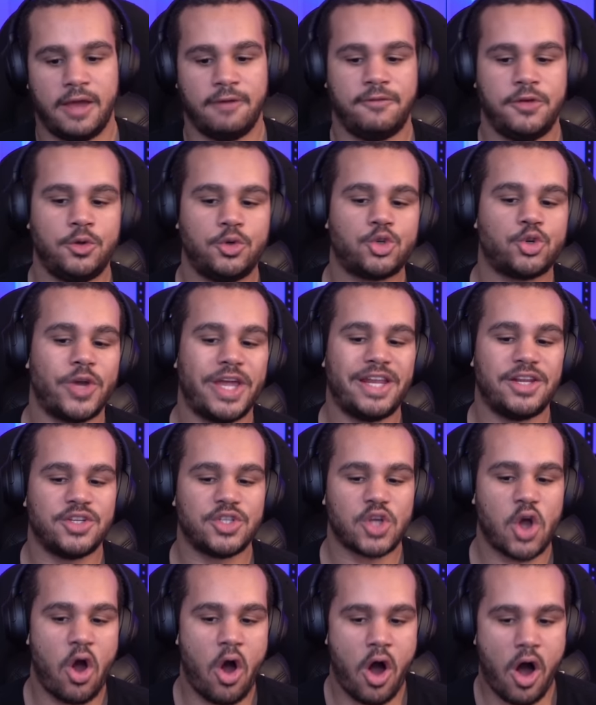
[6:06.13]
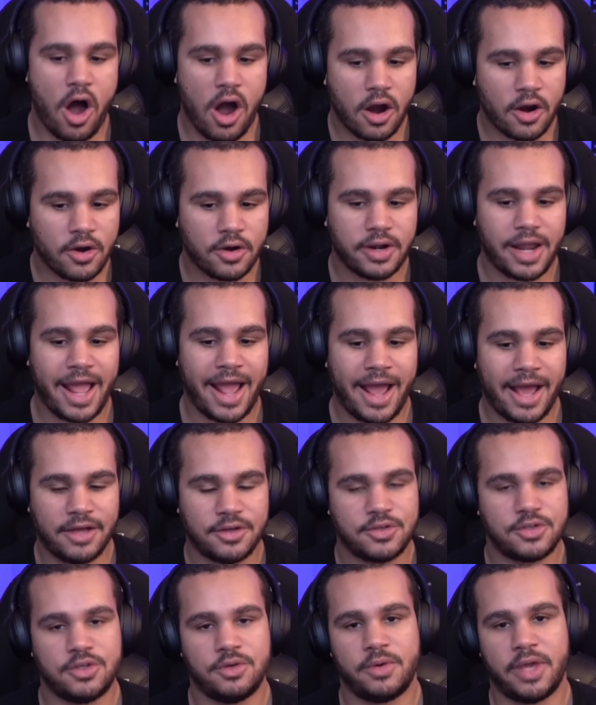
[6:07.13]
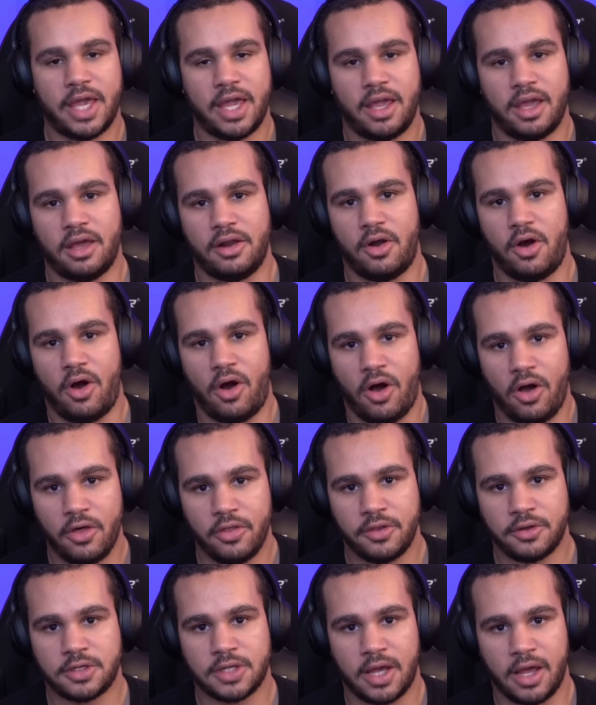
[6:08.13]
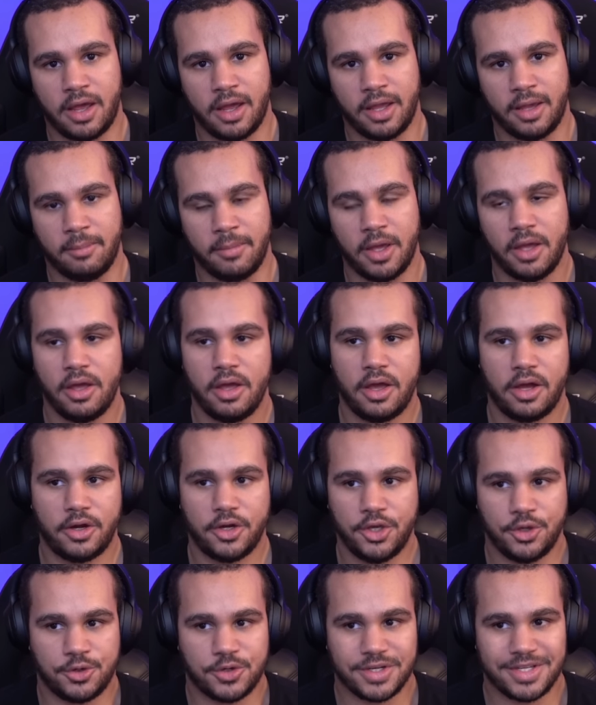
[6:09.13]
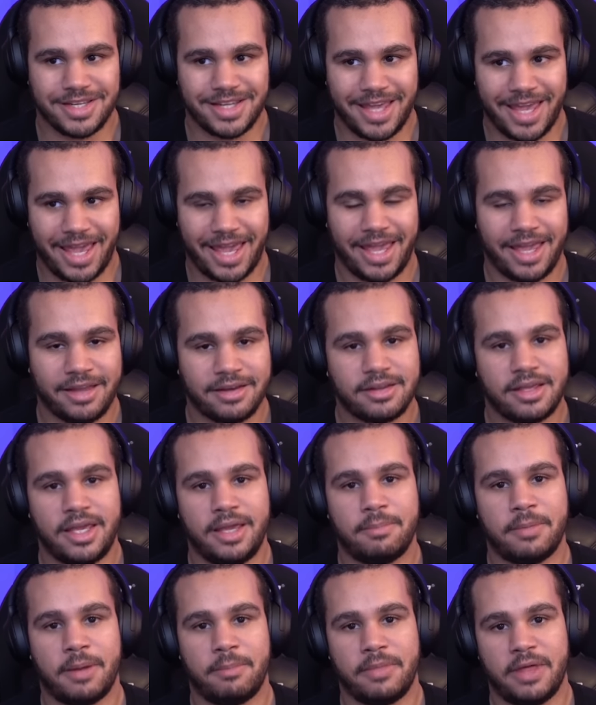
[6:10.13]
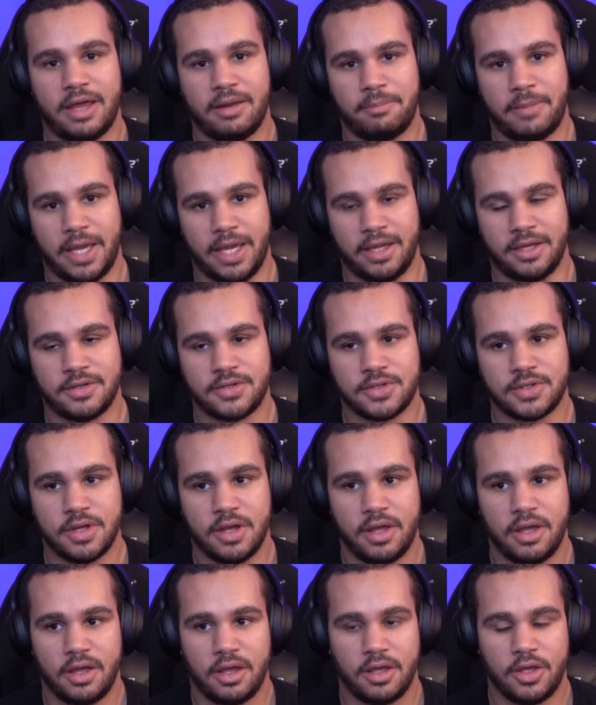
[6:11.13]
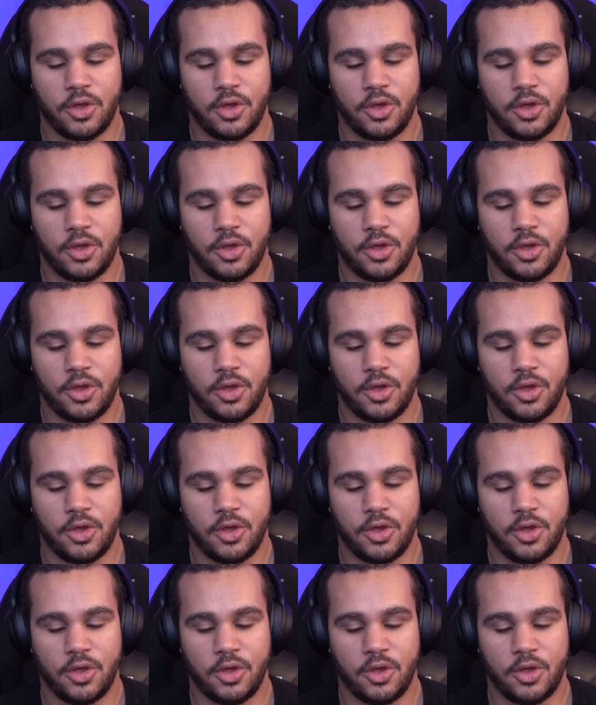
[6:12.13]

If you train as hard as you can all the time, you just can't keep up that pace.